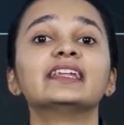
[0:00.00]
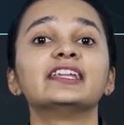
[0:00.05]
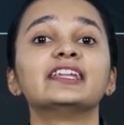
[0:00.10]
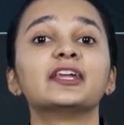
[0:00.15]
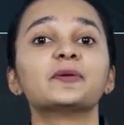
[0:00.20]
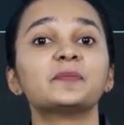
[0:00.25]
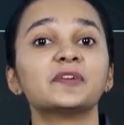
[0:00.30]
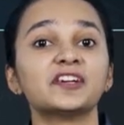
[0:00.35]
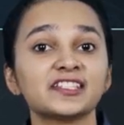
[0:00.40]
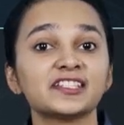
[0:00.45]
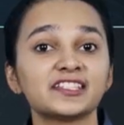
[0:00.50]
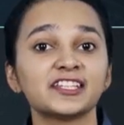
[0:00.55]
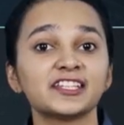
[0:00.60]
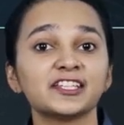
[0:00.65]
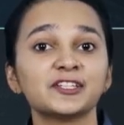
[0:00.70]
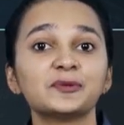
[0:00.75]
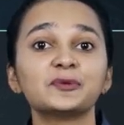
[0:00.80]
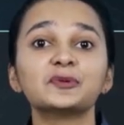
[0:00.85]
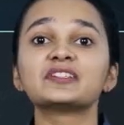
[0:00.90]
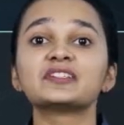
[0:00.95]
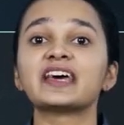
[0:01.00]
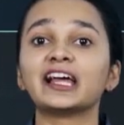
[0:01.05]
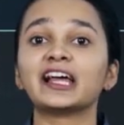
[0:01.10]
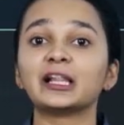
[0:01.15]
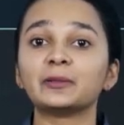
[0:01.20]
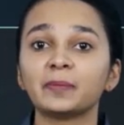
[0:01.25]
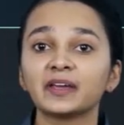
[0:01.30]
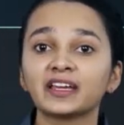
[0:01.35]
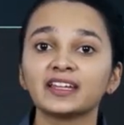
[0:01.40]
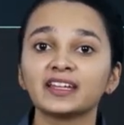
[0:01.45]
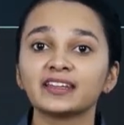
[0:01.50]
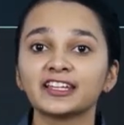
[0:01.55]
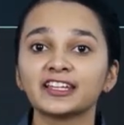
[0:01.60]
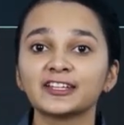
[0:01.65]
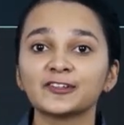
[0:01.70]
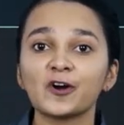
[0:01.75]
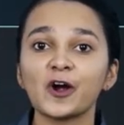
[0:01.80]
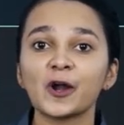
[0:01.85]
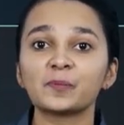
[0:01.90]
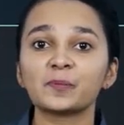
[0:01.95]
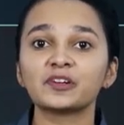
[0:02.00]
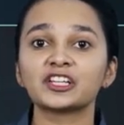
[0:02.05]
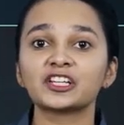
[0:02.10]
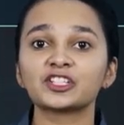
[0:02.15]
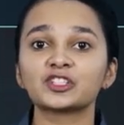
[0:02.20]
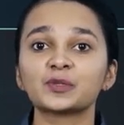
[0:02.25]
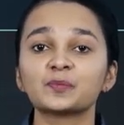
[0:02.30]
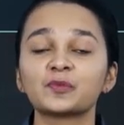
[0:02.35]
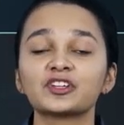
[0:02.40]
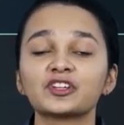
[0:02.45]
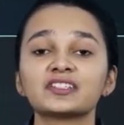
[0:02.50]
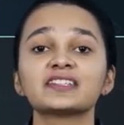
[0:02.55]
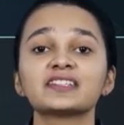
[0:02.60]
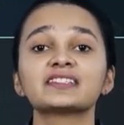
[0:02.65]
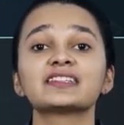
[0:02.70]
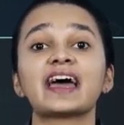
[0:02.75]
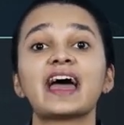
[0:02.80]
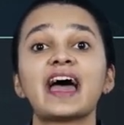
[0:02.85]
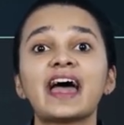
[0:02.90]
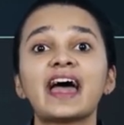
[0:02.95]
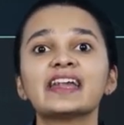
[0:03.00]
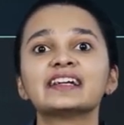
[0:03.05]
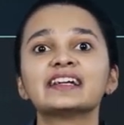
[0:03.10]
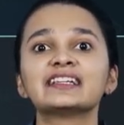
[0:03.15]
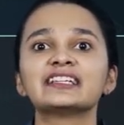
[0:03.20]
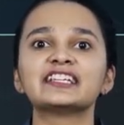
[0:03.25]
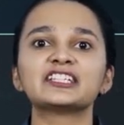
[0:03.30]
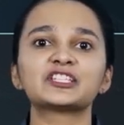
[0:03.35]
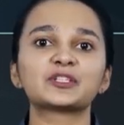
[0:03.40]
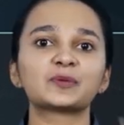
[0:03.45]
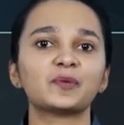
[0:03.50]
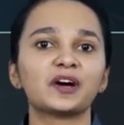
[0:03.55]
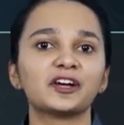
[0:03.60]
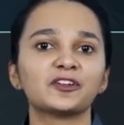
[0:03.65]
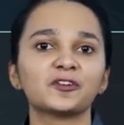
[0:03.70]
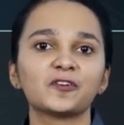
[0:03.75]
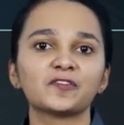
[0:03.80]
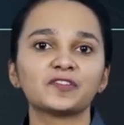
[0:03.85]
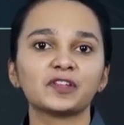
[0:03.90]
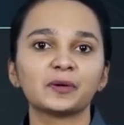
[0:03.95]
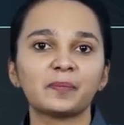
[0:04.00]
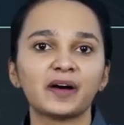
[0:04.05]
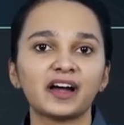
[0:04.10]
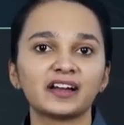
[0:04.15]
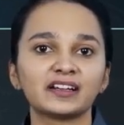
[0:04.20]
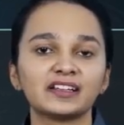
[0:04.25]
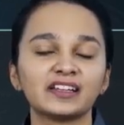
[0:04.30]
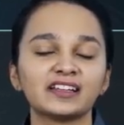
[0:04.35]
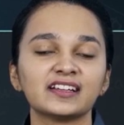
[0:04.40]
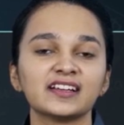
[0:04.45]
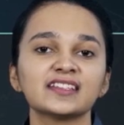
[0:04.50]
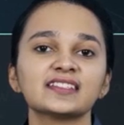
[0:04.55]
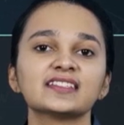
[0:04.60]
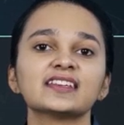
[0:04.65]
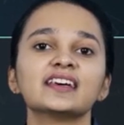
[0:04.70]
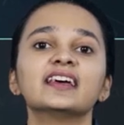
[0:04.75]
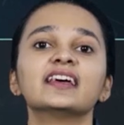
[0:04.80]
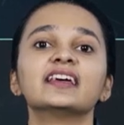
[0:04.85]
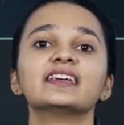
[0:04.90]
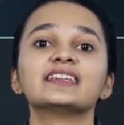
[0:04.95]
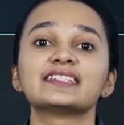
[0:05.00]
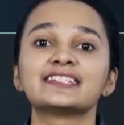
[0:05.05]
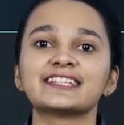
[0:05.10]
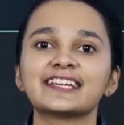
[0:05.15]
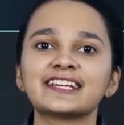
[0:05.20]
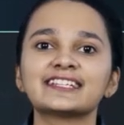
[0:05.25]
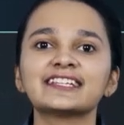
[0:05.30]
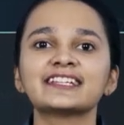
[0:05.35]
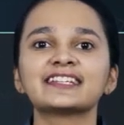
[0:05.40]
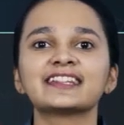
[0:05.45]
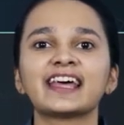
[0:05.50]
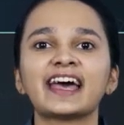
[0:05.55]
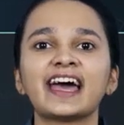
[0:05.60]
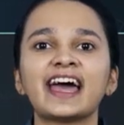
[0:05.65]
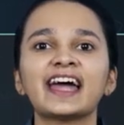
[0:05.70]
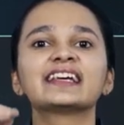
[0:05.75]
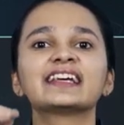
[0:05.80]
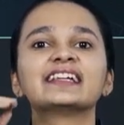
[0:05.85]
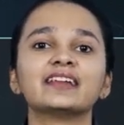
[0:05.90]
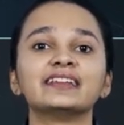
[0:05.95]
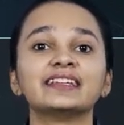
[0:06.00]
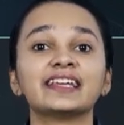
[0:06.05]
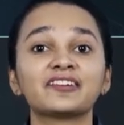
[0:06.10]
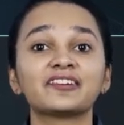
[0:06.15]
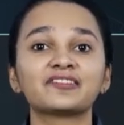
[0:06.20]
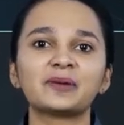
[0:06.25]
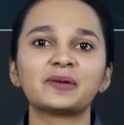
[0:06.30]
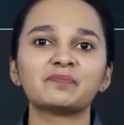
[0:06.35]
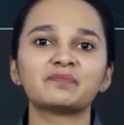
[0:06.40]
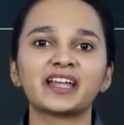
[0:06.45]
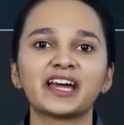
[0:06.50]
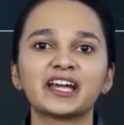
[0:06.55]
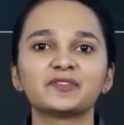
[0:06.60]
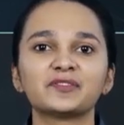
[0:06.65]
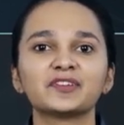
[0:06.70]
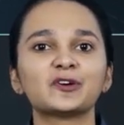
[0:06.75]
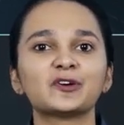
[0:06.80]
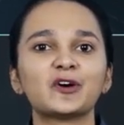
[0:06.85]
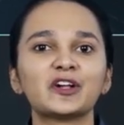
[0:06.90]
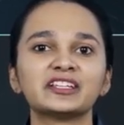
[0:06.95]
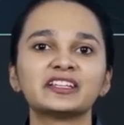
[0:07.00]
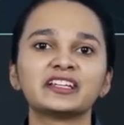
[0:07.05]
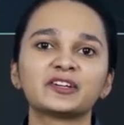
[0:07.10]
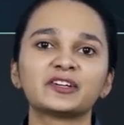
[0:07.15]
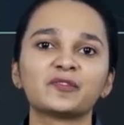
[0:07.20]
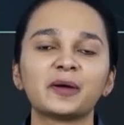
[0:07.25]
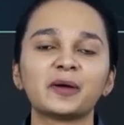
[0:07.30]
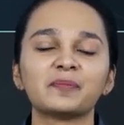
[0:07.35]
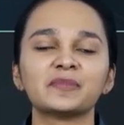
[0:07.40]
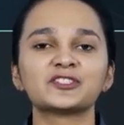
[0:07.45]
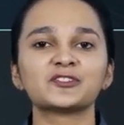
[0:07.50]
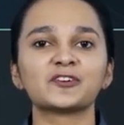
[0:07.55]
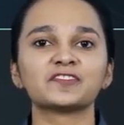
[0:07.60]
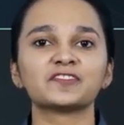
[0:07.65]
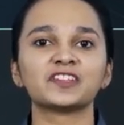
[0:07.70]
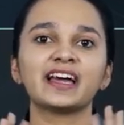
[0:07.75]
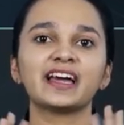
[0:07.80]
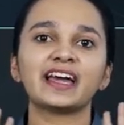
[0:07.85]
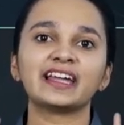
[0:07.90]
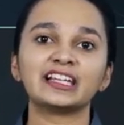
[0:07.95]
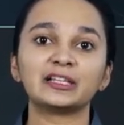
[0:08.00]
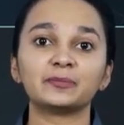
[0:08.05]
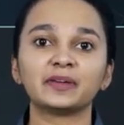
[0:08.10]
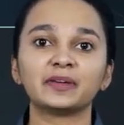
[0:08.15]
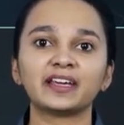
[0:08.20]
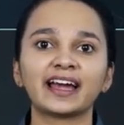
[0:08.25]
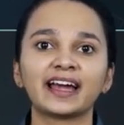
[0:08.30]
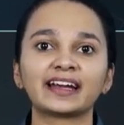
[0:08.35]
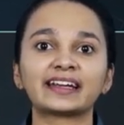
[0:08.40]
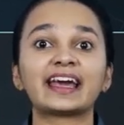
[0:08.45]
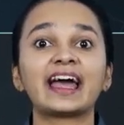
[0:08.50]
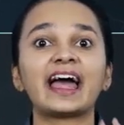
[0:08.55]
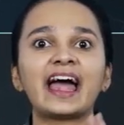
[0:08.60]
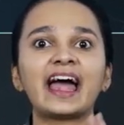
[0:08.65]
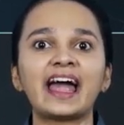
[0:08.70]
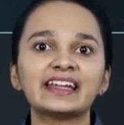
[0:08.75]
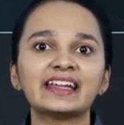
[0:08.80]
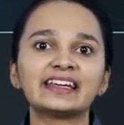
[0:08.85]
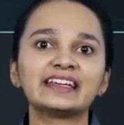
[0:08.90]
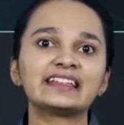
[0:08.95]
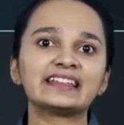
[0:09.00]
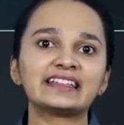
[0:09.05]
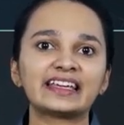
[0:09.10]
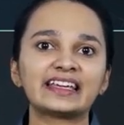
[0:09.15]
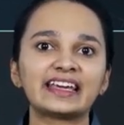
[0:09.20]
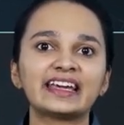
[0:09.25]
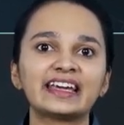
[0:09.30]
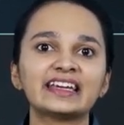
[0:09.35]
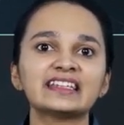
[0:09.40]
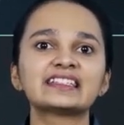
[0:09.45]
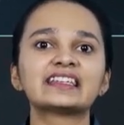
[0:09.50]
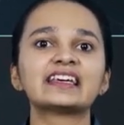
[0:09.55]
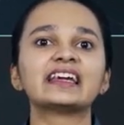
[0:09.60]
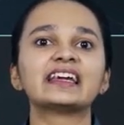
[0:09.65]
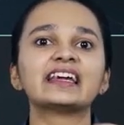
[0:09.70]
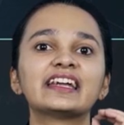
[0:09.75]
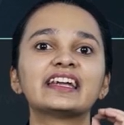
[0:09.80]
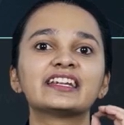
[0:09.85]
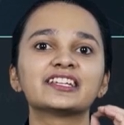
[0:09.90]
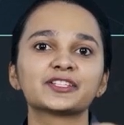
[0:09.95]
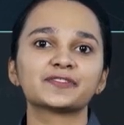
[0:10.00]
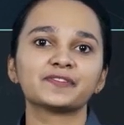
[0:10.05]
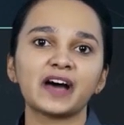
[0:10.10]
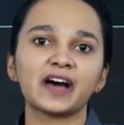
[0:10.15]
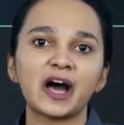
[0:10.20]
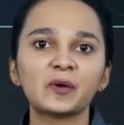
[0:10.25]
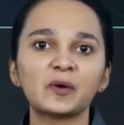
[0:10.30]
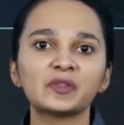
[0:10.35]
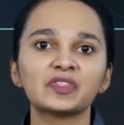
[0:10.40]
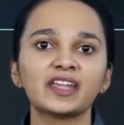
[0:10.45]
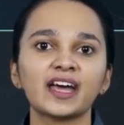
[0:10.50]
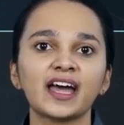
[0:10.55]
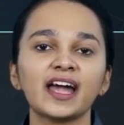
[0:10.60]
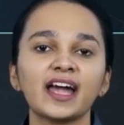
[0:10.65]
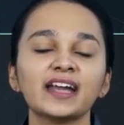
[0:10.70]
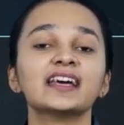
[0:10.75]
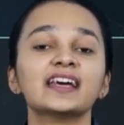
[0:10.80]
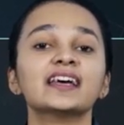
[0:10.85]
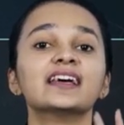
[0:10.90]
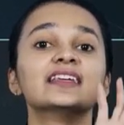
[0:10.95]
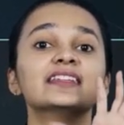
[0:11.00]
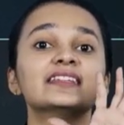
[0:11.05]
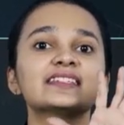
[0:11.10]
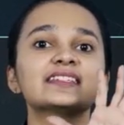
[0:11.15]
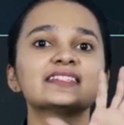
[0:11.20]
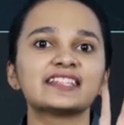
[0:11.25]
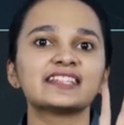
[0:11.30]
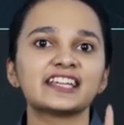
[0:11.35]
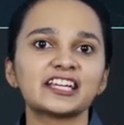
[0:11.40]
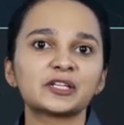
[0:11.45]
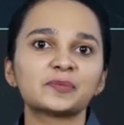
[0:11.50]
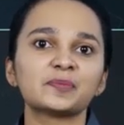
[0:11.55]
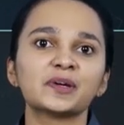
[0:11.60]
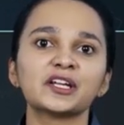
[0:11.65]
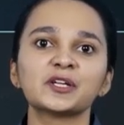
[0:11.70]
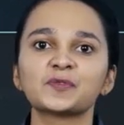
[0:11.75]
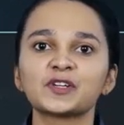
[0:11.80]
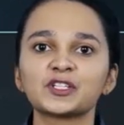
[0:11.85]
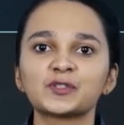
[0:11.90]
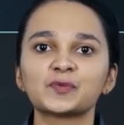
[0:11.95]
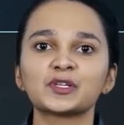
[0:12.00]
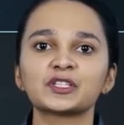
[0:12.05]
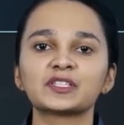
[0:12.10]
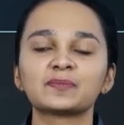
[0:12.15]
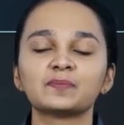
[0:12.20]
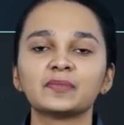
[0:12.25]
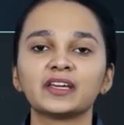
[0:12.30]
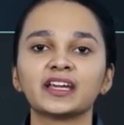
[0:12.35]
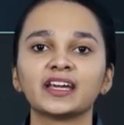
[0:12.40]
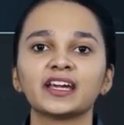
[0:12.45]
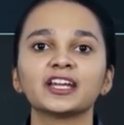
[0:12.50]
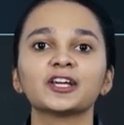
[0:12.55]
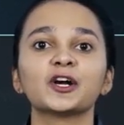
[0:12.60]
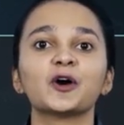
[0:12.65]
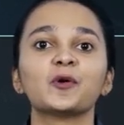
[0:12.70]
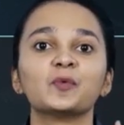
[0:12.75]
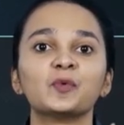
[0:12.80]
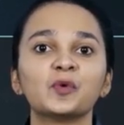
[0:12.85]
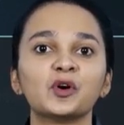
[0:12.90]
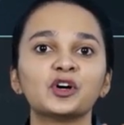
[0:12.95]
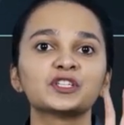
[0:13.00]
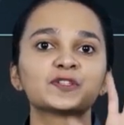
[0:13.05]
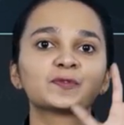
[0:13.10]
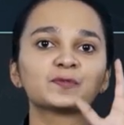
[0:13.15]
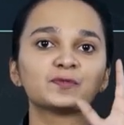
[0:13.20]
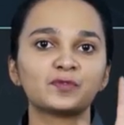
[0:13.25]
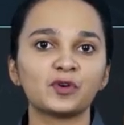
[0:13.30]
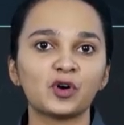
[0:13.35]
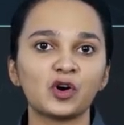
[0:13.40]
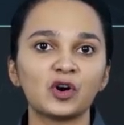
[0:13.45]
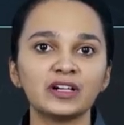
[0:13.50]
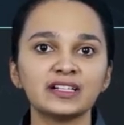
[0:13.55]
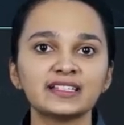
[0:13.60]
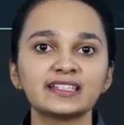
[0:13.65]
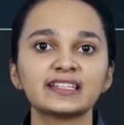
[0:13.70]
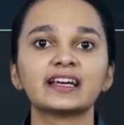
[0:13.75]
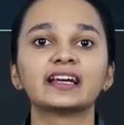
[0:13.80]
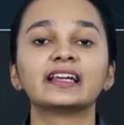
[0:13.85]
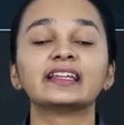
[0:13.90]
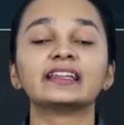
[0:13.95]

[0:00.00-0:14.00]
the person who is helping in the incorporation process and at least one of the partners stating that they have complied with all the requirements of the LLP Act and in case it is found that the statement which was made was false